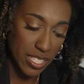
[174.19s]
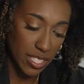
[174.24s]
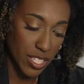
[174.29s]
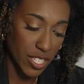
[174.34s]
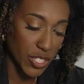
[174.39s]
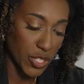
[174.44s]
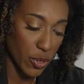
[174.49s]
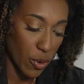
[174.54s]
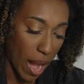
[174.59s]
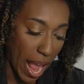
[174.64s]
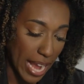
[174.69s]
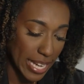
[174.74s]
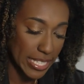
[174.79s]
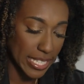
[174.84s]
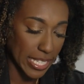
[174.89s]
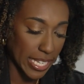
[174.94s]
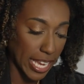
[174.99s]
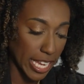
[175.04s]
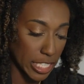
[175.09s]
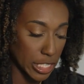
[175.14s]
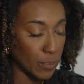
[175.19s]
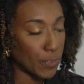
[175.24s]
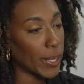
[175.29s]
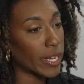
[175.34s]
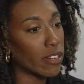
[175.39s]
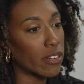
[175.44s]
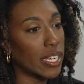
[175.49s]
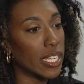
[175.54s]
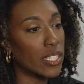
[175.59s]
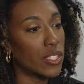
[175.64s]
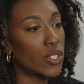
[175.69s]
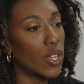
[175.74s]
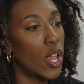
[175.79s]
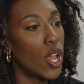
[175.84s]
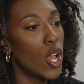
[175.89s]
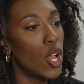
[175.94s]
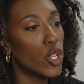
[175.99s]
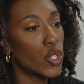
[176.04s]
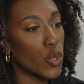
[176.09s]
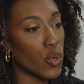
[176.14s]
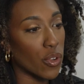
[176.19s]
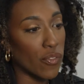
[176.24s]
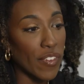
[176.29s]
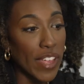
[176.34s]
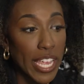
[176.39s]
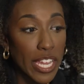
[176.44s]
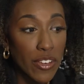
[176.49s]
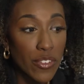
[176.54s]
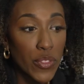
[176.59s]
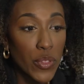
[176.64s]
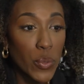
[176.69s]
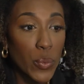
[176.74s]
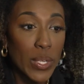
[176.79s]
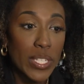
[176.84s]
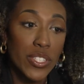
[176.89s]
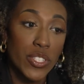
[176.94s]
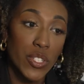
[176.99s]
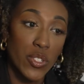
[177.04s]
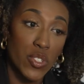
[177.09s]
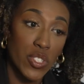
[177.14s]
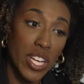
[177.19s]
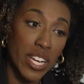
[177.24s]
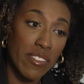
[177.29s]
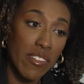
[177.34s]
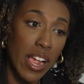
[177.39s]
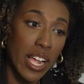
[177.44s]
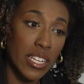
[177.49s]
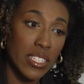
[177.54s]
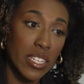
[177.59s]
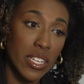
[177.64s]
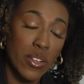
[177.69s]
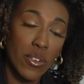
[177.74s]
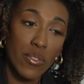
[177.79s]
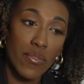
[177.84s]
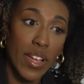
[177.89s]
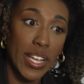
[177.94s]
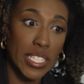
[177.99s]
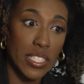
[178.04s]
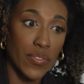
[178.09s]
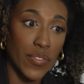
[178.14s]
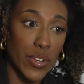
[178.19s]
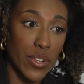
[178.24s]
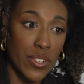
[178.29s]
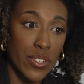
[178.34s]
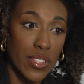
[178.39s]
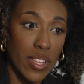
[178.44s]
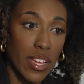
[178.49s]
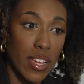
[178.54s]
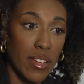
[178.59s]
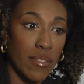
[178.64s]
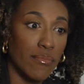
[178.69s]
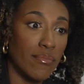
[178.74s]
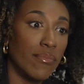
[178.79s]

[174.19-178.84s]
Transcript: does your acting experience sort of influence your directing or vice versa?